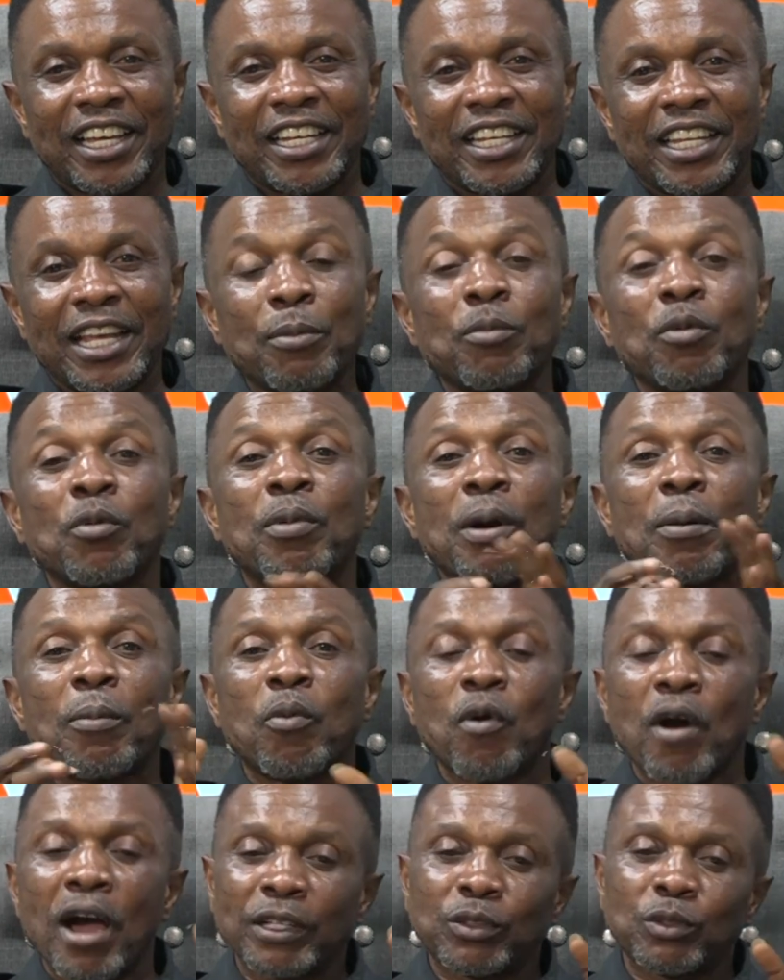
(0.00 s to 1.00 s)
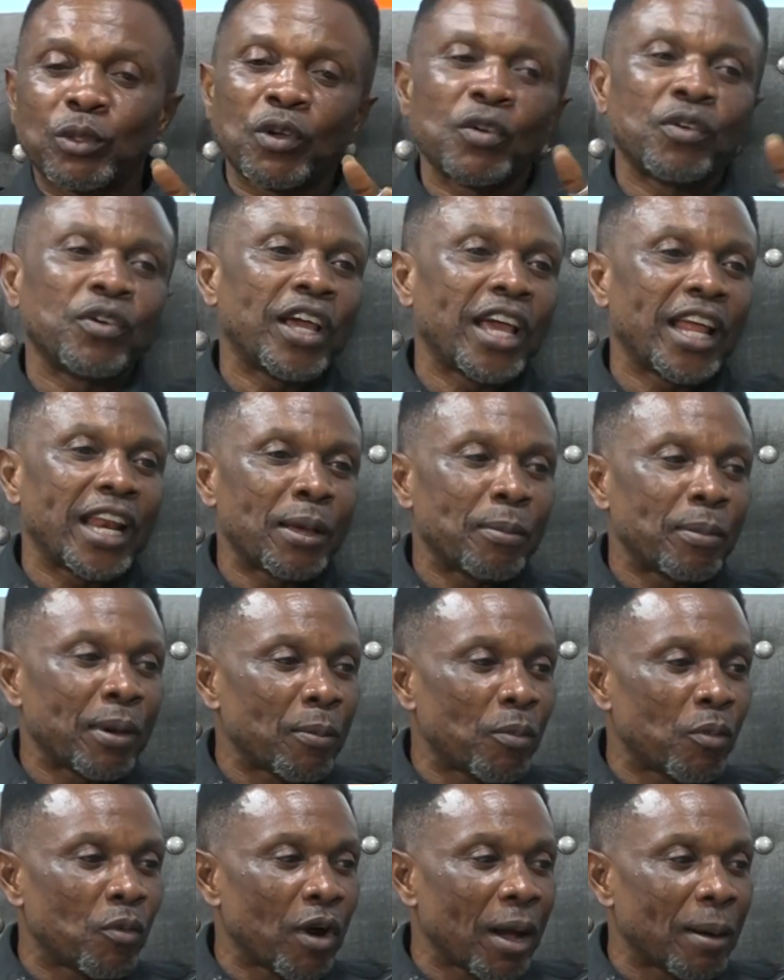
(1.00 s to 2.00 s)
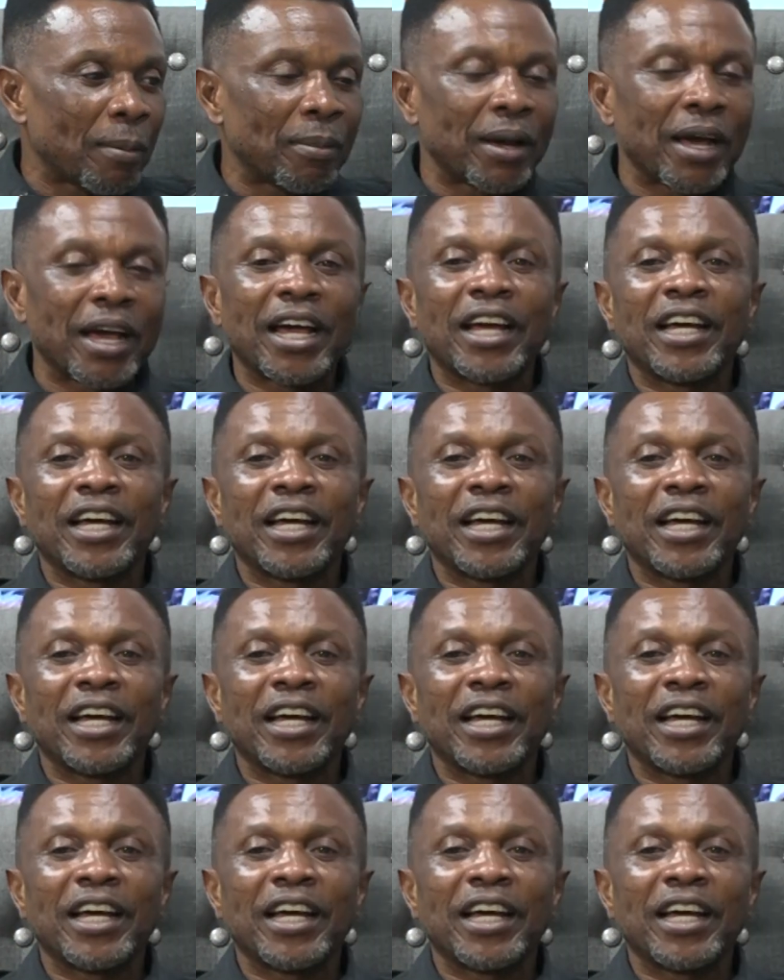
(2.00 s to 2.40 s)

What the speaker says: The mobile boaton and a beboa ma